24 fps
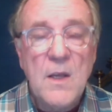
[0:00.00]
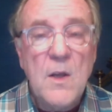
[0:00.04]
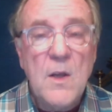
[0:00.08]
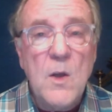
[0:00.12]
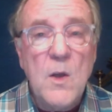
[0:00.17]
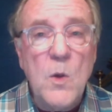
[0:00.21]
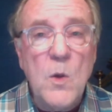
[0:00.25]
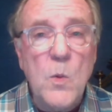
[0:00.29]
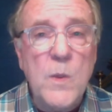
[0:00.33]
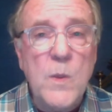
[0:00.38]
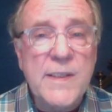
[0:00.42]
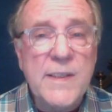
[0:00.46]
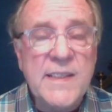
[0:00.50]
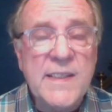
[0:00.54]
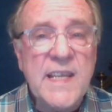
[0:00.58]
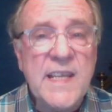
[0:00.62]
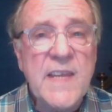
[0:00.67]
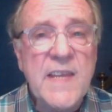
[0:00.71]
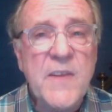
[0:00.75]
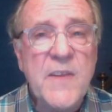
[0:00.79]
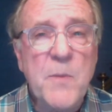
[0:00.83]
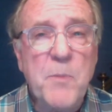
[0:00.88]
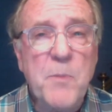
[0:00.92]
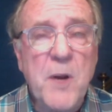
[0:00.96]
We
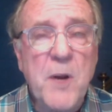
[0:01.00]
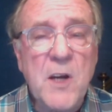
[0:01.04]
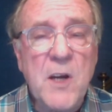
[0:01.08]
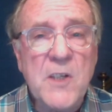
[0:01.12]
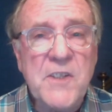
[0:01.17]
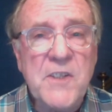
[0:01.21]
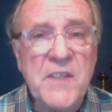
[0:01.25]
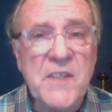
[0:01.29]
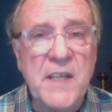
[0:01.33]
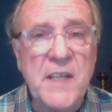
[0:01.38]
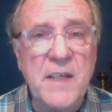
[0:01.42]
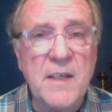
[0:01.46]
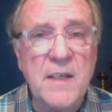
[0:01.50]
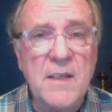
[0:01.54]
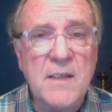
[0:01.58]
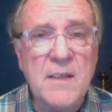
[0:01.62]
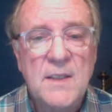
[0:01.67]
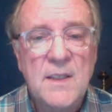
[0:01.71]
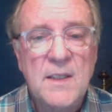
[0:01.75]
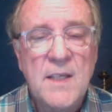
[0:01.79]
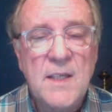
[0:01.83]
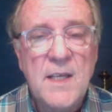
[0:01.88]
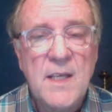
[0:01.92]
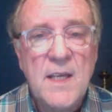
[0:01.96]
see the person,
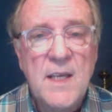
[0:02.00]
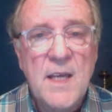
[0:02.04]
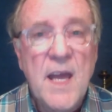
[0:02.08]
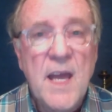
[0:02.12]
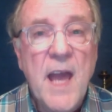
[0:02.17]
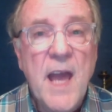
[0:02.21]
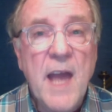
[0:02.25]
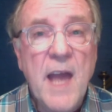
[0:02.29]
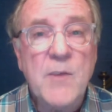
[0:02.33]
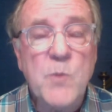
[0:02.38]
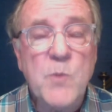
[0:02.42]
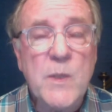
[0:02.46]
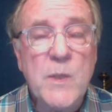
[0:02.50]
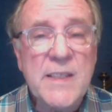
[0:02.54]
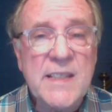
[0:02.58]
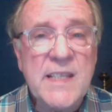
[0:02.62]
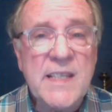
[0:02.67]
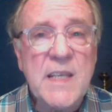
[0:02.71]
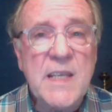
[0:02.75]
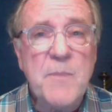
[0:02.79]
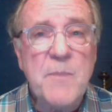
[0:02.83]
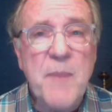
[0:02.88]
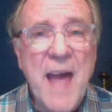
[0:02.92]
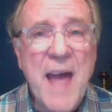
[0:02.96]
and we
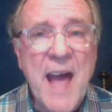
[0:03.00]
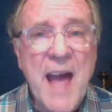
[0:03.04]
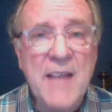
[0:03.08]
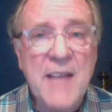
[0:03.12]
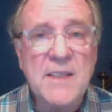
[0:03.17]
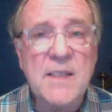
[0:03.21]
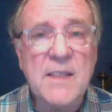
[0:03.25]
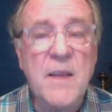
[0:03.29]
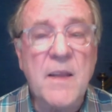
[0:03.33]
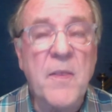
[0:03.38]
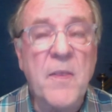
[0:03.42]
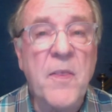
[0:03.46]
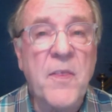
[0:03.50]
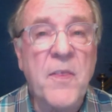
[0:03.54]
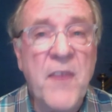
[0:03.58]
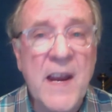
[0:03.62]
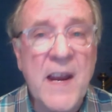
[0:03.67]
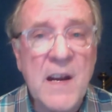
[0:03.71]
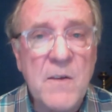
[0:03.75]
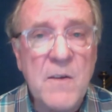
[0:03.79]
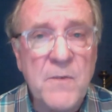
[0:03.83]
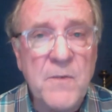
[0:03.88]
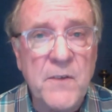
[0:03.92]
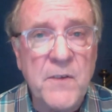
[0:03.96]
see past
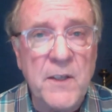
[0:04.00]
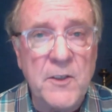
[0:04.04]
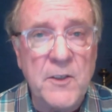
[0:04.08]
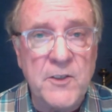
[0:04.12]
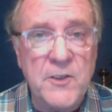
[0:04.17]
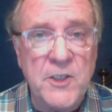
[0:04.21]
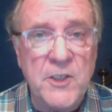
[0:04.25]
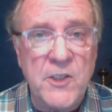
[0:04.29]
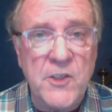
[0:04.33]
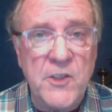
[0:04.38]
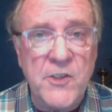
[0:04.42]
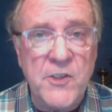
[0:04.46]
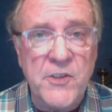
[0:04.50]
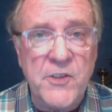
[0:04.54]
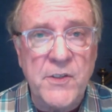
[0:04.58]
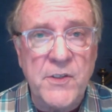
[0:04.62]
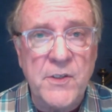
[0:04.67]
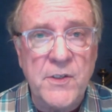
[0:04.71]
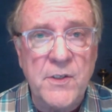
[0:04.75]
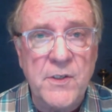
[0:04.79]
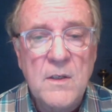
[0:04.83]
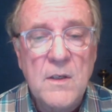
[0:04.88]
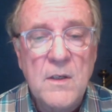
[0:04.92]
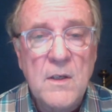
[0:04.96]
their filters,
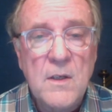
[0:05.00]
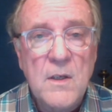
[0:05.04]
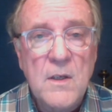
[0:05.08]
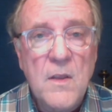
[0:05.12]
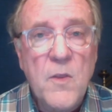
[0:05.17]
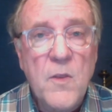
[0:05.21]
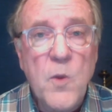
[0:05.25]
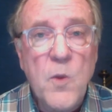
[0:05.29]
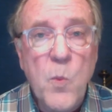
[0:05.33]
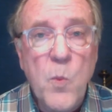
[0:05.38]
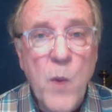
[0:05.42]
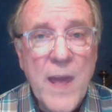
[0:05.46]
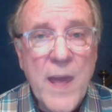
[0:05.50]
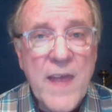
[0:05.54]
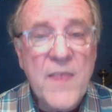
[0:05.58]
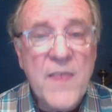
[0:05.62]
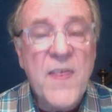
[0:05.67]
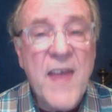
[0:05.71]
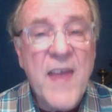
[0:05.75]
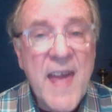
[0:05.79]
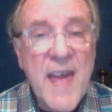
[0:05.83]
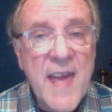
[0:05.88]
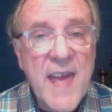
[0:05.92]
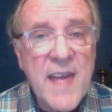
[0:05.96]
the way
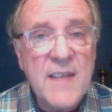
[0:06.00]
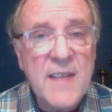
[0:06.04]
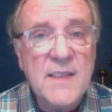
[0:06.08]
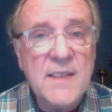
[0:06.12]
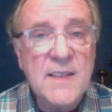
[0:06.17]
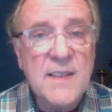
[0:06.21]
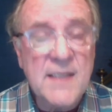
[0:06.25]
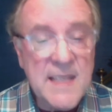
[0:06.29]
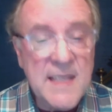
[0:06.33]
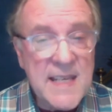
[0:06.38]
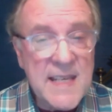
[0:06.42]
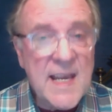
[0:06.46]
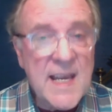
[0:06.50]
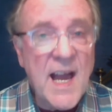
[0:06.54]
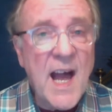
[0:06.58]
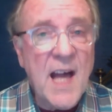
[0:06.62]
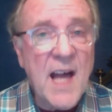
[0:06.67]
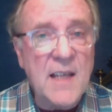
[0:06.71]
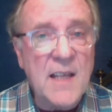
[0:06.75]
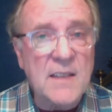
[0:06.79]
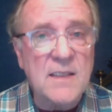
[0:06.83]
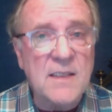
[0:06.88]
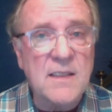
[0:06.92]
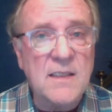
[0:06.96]
they see
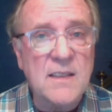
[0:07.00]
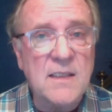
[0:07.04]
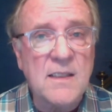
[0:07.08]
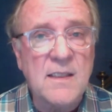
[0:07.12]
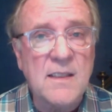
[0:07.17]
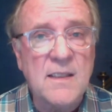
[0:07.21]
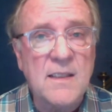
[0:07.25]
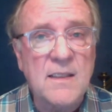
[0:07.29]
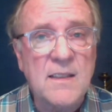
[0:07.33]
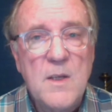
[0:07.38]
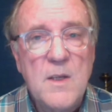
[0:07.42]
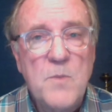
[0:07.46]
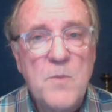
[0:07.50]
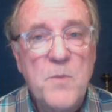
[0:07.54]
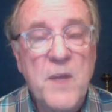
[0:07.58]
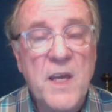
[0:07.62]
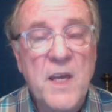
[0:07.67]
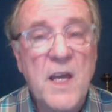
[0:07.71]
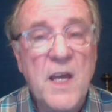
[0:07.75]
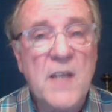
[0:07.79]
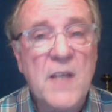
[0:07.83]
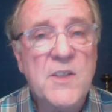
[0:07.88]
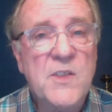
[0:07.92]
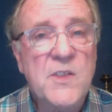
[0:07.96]
us,
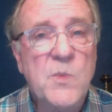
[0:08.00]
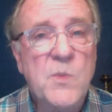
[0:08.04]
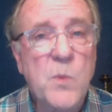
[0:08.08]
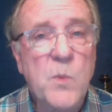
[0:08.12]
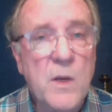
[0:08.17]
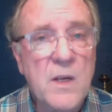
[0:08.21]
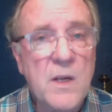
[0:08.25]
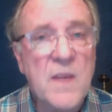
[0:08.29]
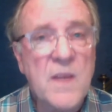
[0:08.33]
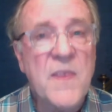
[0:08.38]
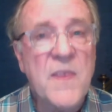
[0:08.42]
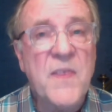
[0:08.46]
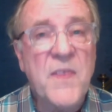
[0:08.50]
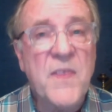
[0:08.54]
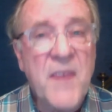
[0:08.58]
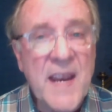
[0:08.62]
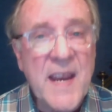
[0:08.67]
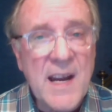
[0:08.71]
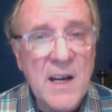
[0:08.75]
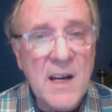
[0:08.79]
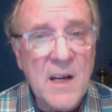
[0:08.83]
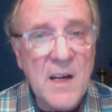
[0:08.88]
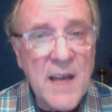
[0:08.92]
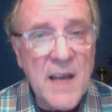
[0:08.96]
because we're
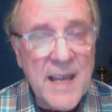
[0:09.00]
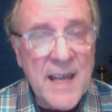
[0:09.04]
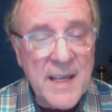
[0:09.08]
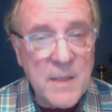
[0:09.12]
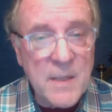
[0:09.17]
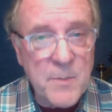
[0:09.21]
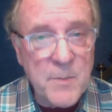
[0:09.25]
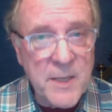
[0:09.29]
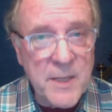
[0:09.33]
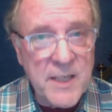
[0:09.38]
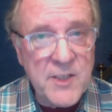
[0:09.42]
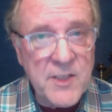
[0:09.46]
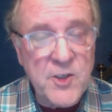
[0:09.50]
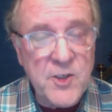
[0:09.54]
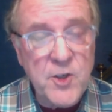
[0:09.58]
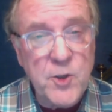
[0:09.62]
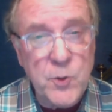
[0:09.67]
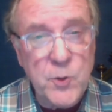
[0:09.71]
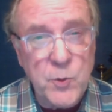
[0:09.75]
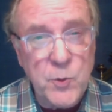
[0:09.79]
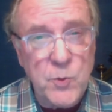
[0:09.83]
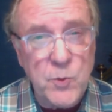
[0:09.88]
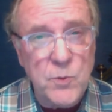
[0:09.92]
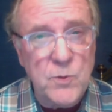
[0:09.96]
their enemy
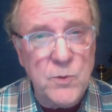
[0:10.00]
too.